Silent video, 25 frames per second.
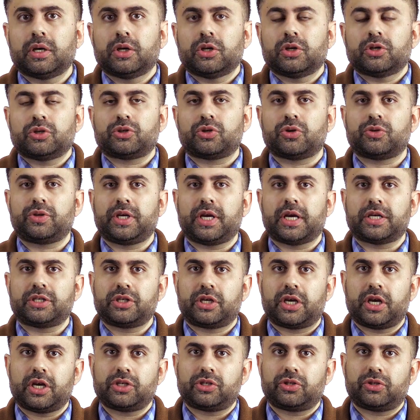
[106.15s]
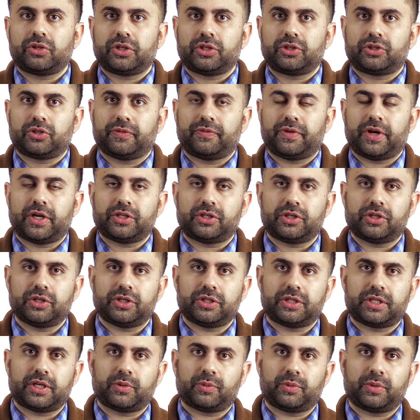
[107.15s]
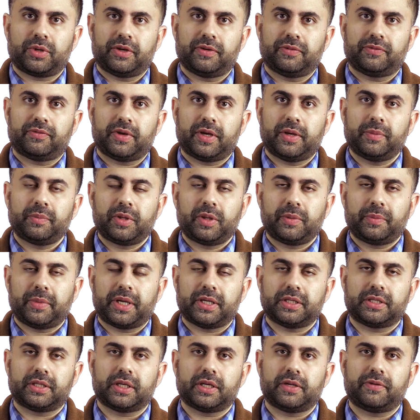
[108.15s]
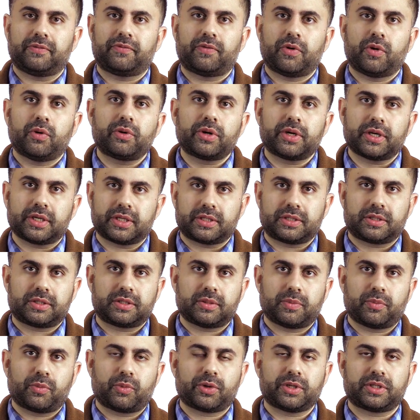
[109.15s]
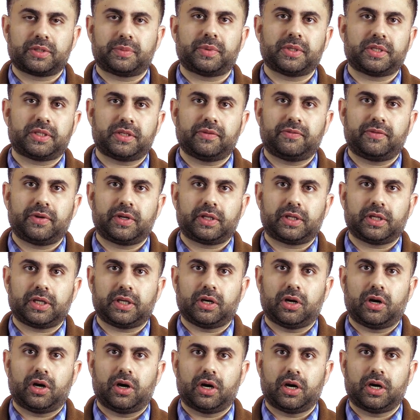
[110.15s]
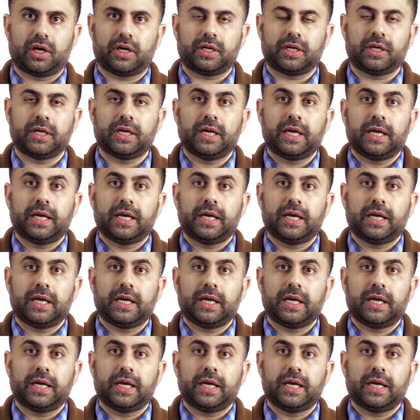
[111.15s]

So the educational interventions that we've implemented focus more specifically on